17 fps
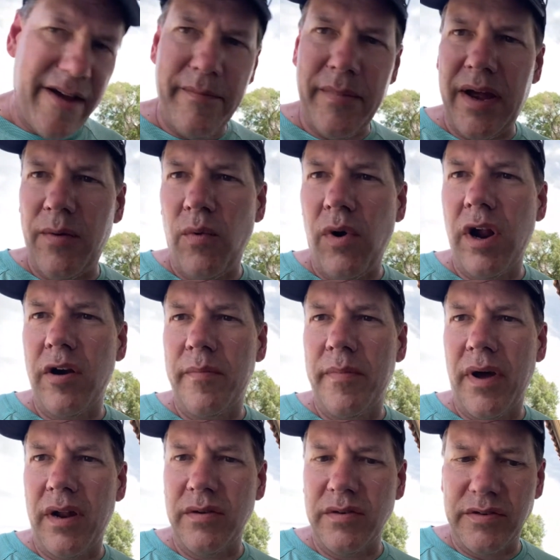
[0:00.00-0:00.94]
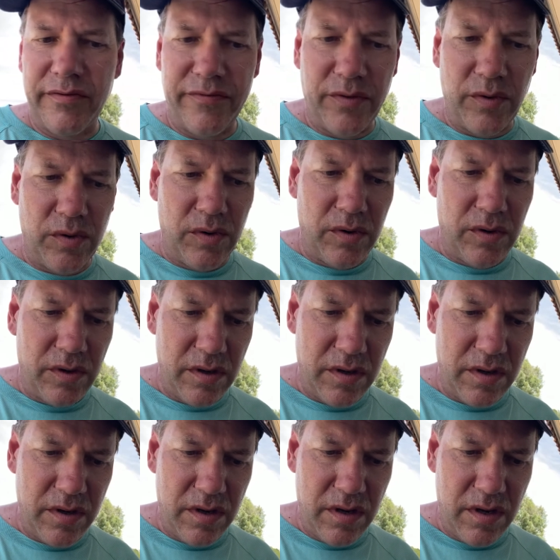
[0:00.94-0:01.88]
my water bottles full,
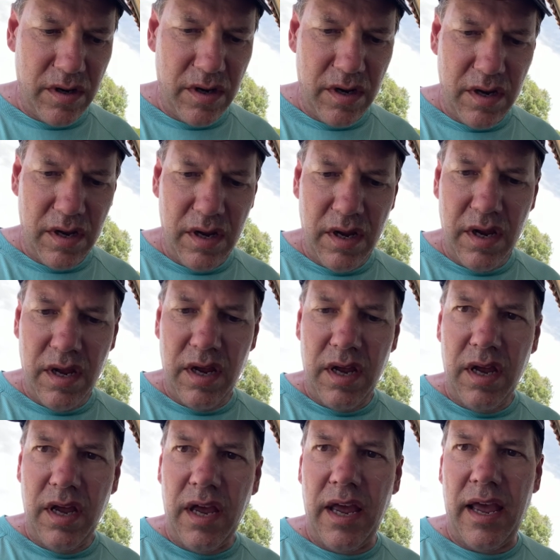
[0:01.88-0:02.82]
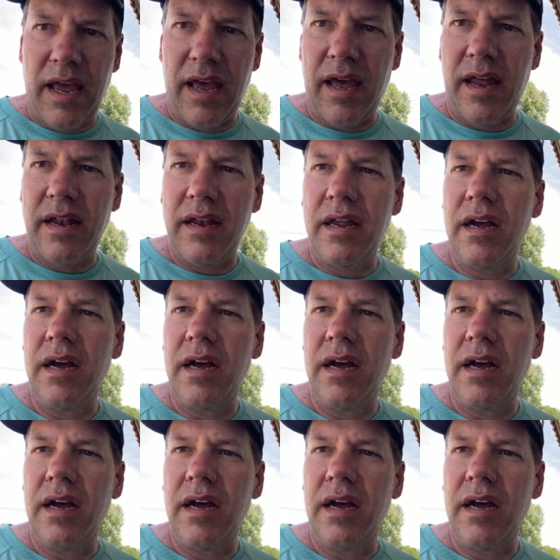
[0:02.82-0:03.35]
and